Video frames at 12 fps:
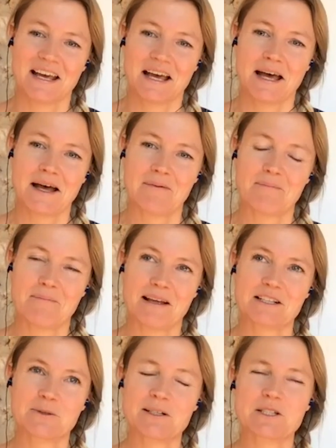Um,
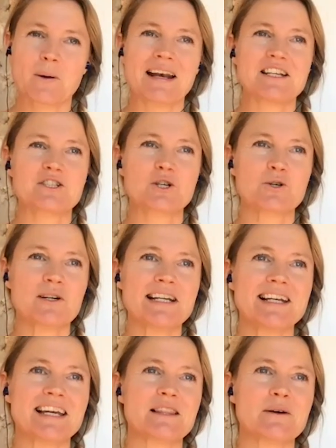it's always quite
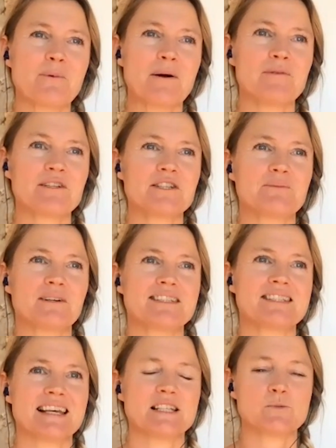intriguing the moment one
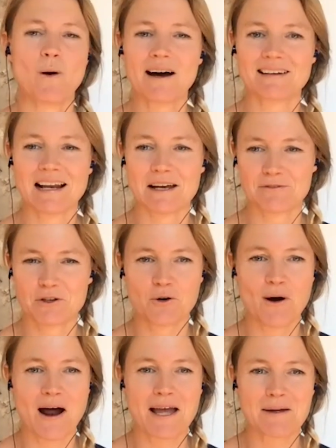says wildlife
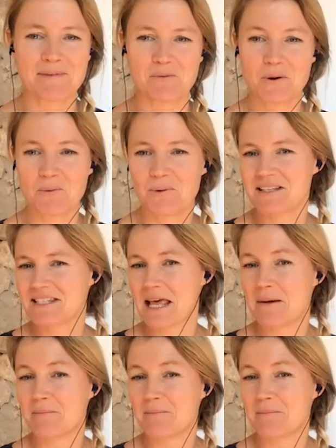crime and what, what does that